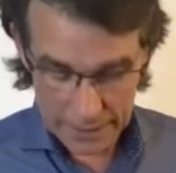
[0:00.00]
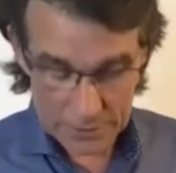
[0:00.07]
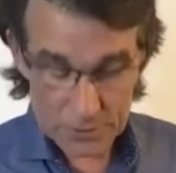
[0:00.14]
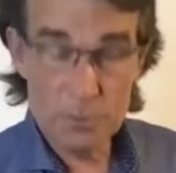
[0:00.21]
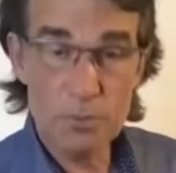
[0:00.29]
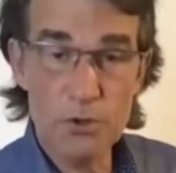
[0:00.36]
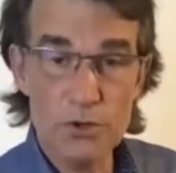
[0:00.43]

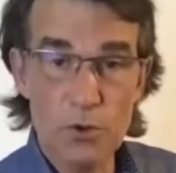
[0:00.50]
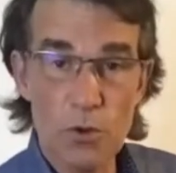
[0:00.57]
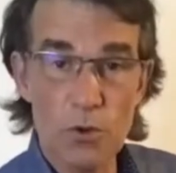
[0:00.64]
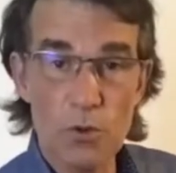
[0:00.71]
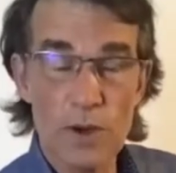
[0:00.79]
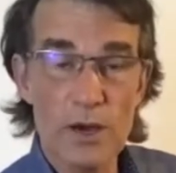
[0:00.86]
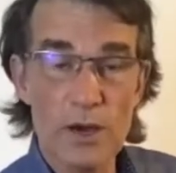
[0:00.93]
to put
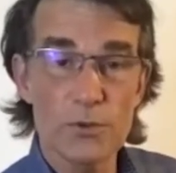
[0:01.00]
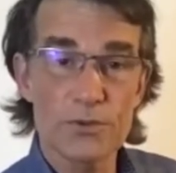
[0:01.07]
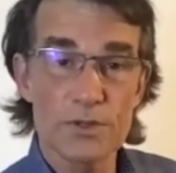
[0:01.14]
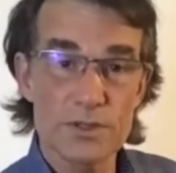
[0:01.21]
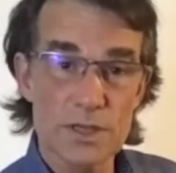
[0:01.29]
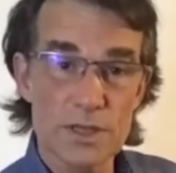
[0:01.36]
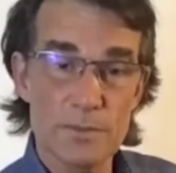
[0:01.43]
oral health
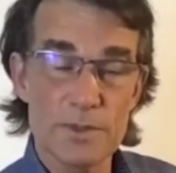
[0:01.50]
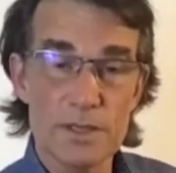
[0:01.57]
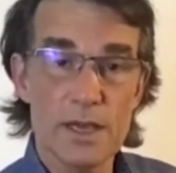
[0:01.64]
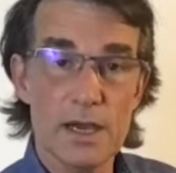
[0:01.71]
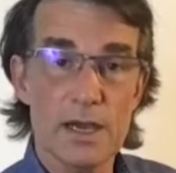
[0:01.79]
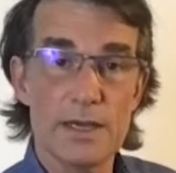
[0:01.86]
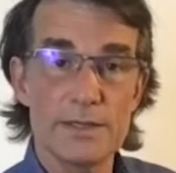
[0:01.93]
and some of
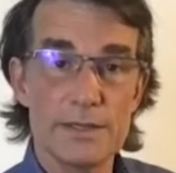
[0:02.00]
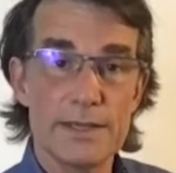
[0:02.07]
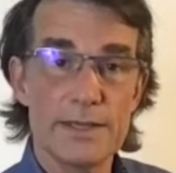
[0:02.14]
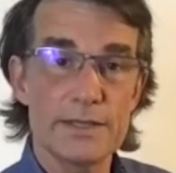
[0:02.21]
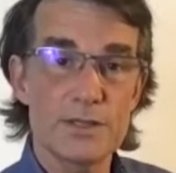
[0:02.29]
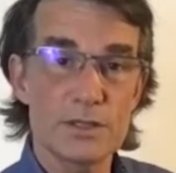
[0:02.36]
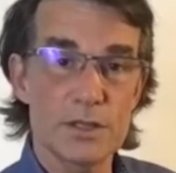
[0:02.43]
the
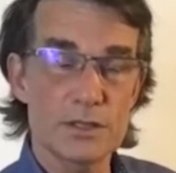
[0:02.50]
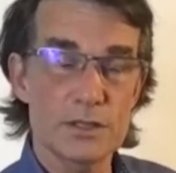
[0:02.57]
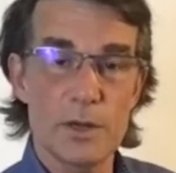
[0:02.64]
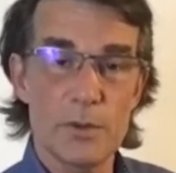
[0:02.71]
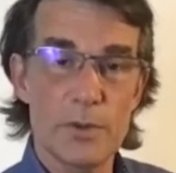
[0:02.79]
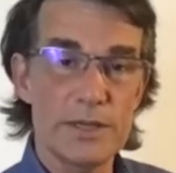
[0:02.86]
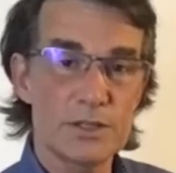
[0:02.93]
ideas that
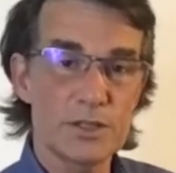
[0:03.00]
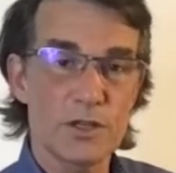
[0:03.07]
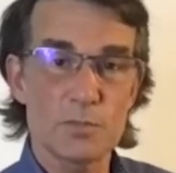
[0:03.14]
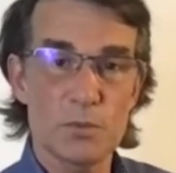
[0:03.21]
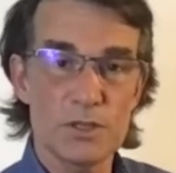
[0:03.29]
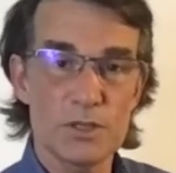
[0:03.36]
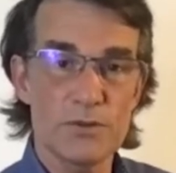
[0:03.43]
WHO is
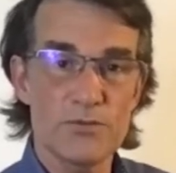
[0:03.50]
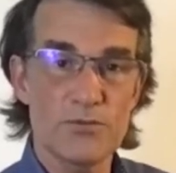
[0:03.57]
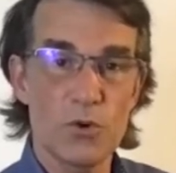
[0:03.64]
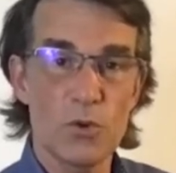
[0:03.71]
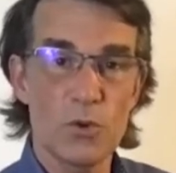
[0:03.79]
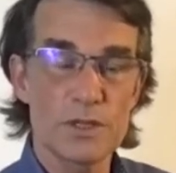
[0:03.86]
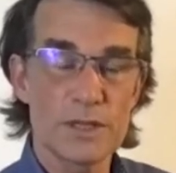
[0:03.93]
putting
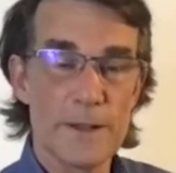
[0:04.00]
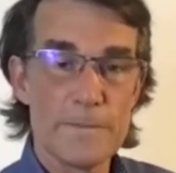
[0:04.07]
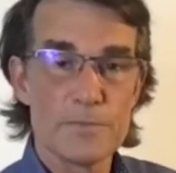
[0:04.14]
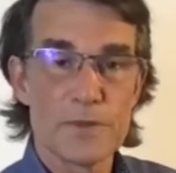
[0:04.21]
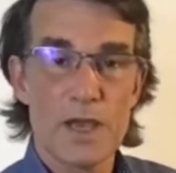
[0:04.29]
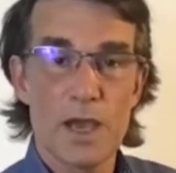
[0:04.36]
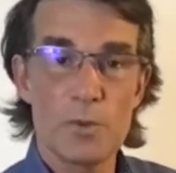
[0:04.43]
forward
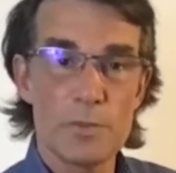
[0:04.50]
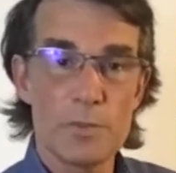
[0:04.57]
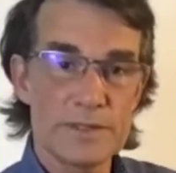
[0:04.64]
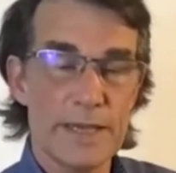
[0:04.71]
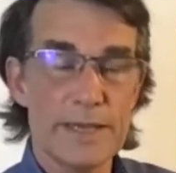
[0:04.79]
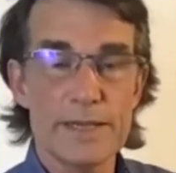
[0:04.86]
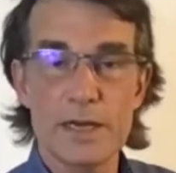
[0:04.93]
and will be
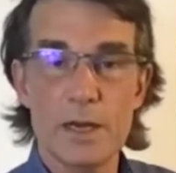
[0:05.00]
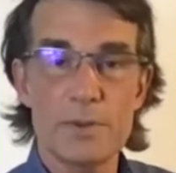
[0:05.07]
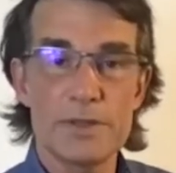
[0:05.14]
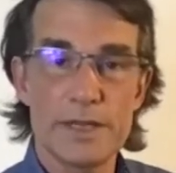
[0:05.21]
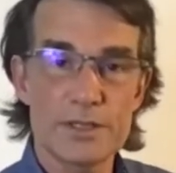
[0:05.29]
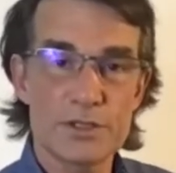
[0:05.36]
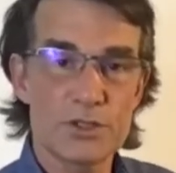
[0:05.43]
taken up
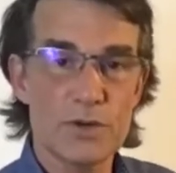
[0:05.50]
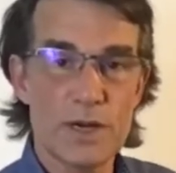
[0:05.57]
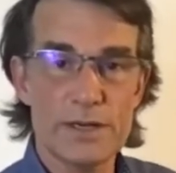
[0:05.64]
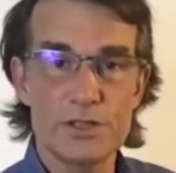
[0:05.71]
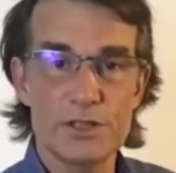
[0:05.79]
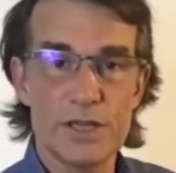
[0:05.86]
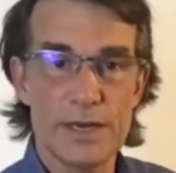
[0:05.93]
in their
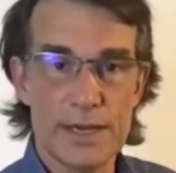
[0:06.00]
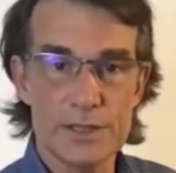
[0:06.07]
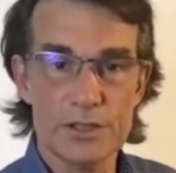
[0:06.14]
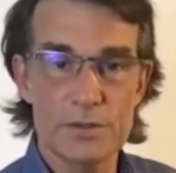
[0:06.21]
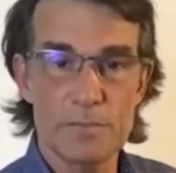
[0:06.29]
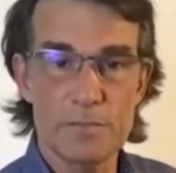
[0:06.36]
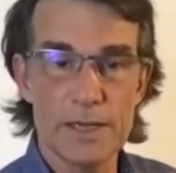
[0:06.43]
strategy and
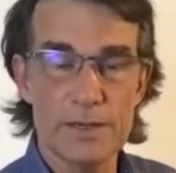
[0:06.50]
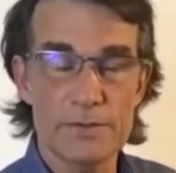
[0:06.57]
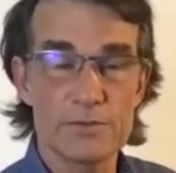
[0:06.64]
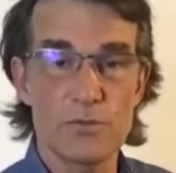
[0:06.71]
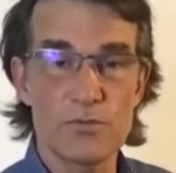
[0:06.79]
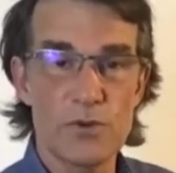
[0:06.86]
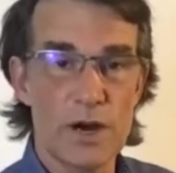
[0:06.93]
action plan.
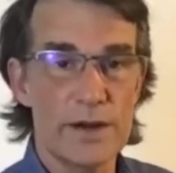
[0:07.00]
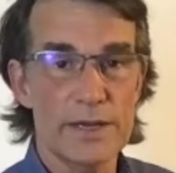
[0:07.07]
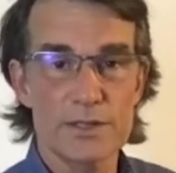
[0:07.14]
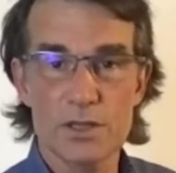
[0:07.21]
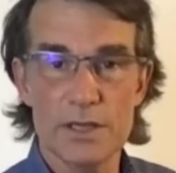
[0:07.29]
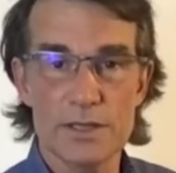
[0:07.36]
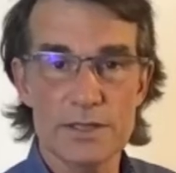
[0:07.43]
So very
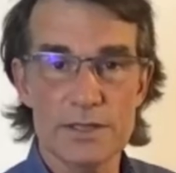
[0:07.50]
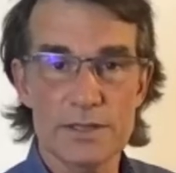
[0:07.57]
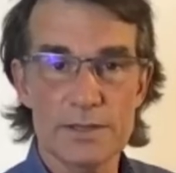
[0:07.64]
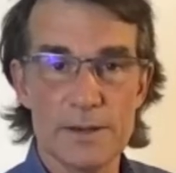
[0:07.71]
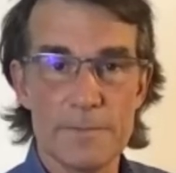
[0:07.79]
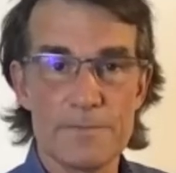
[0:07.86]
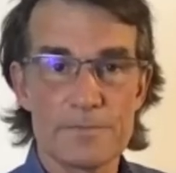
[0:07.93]
exciting
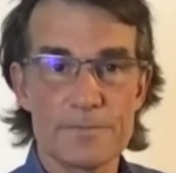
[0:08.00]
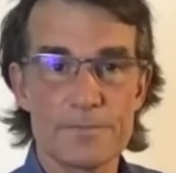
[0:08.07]
time.